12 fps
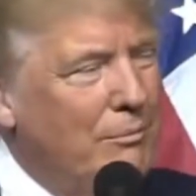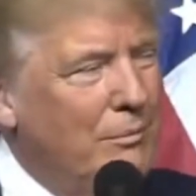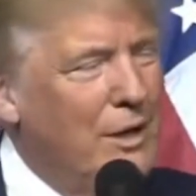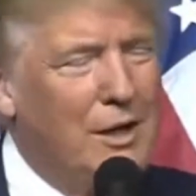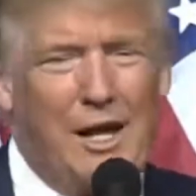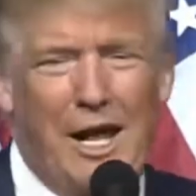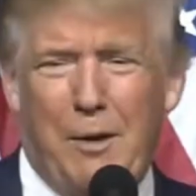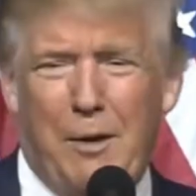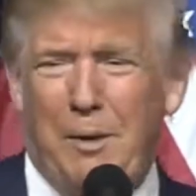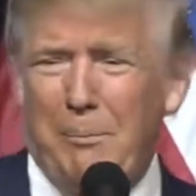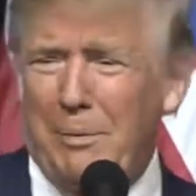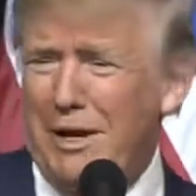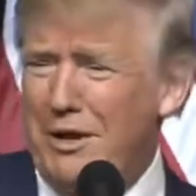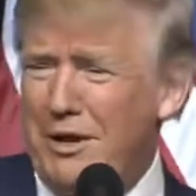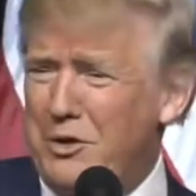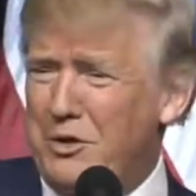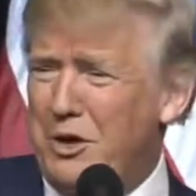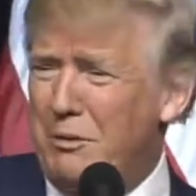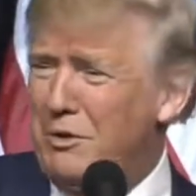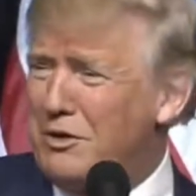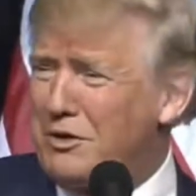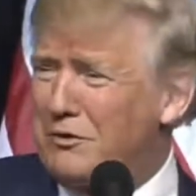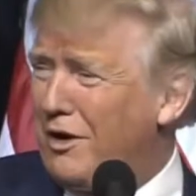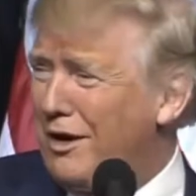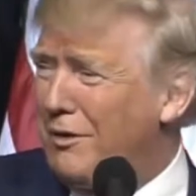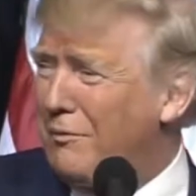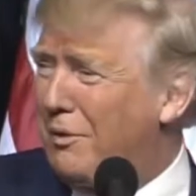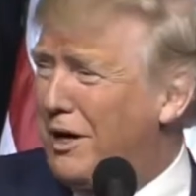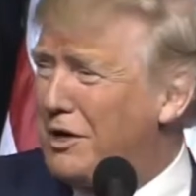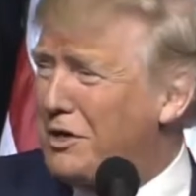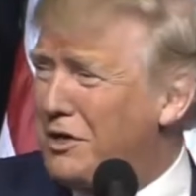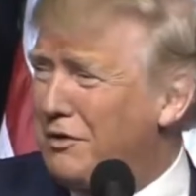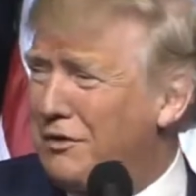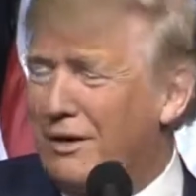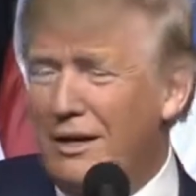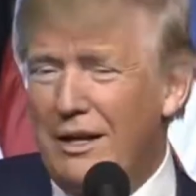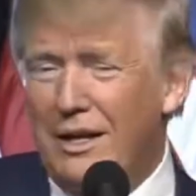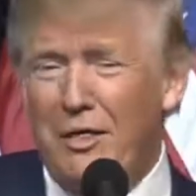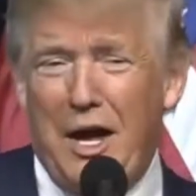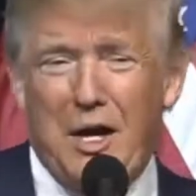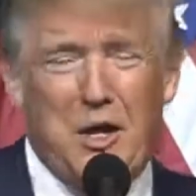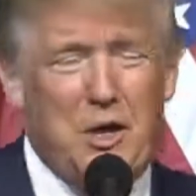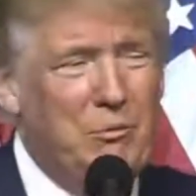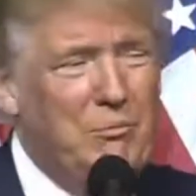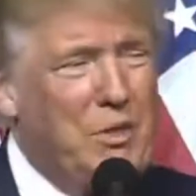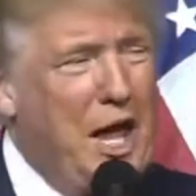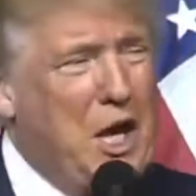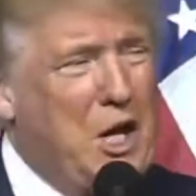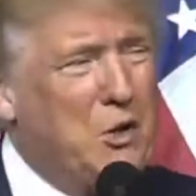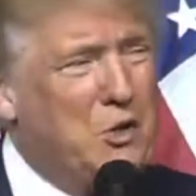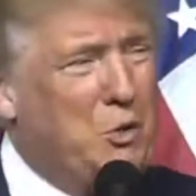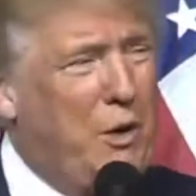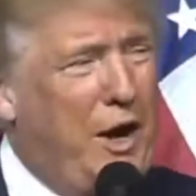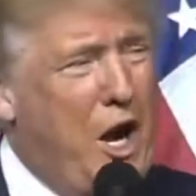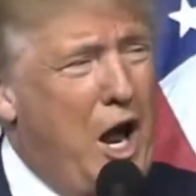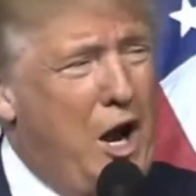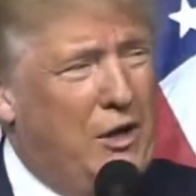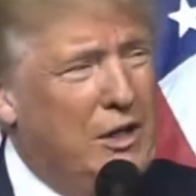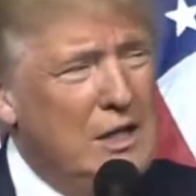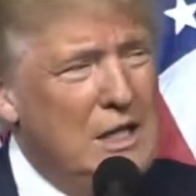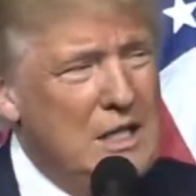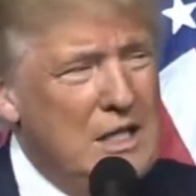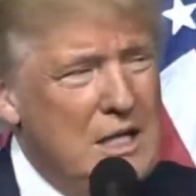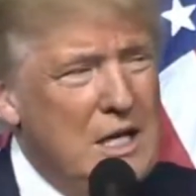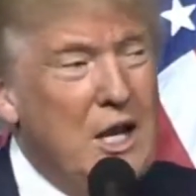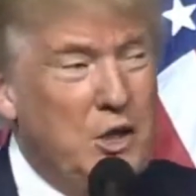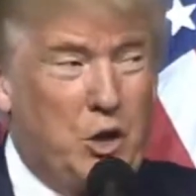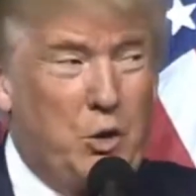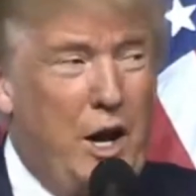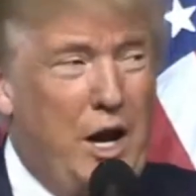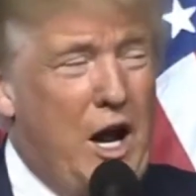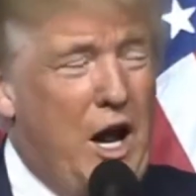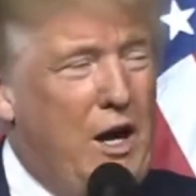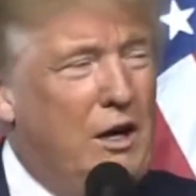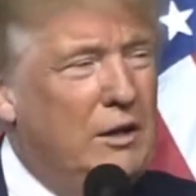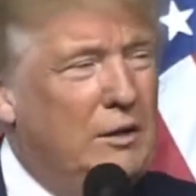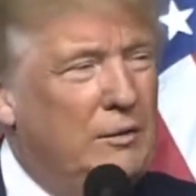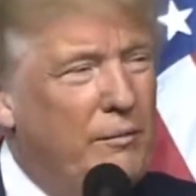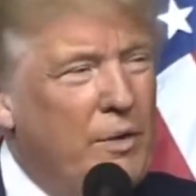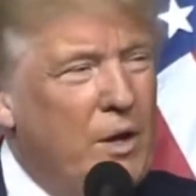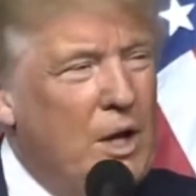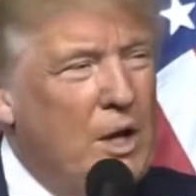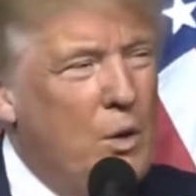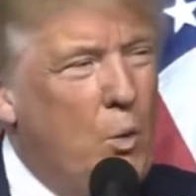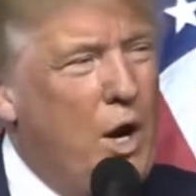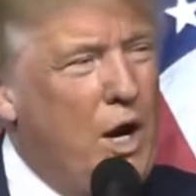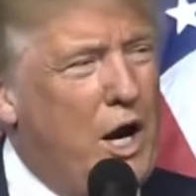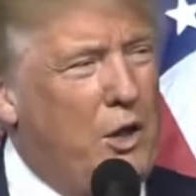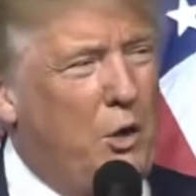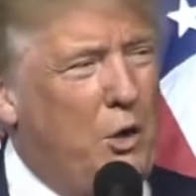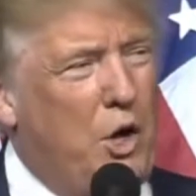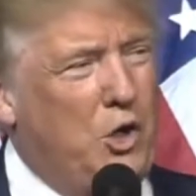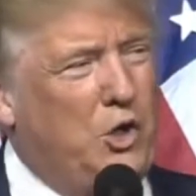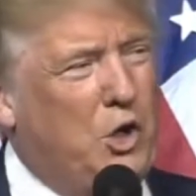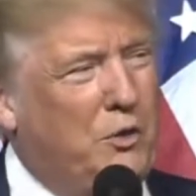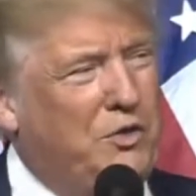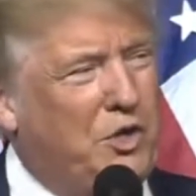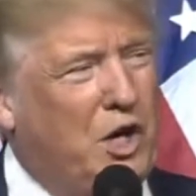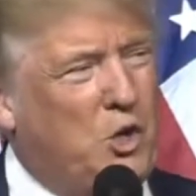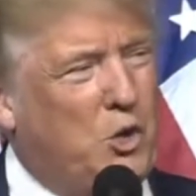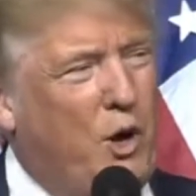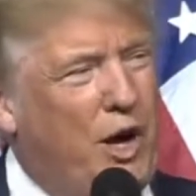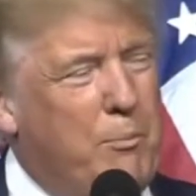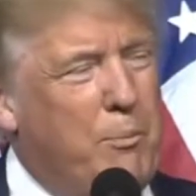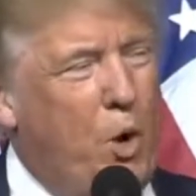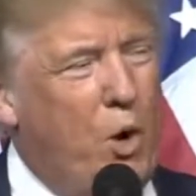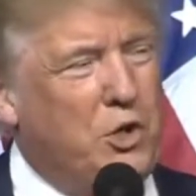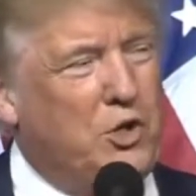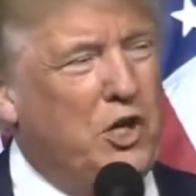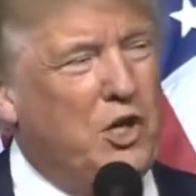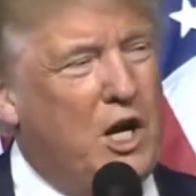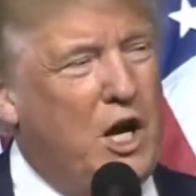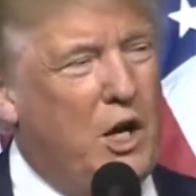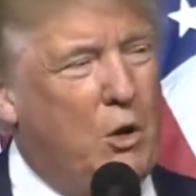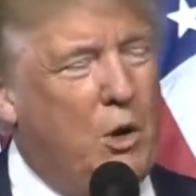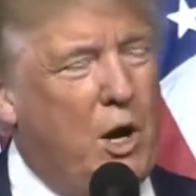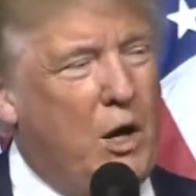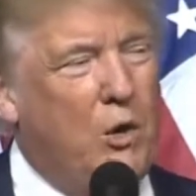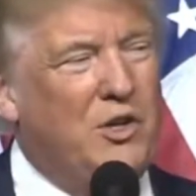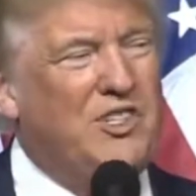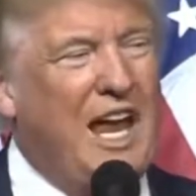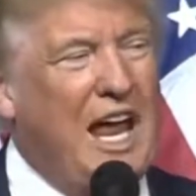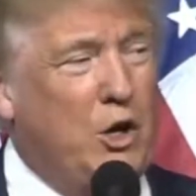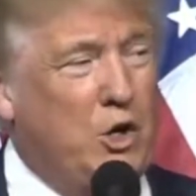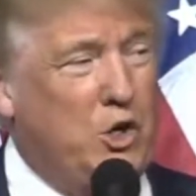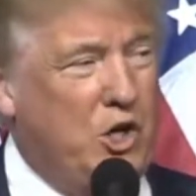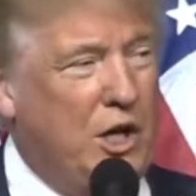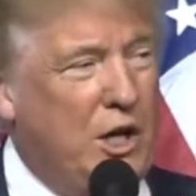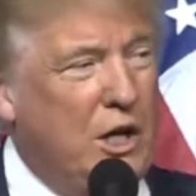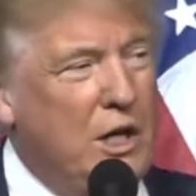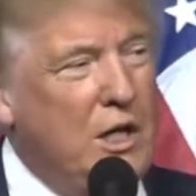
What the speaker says: There are a lot of people in this room. This is very impressive. Thank you. Thank you. It's a great honor. It's a great honor. One other issue of such great importance in Colorado is energy.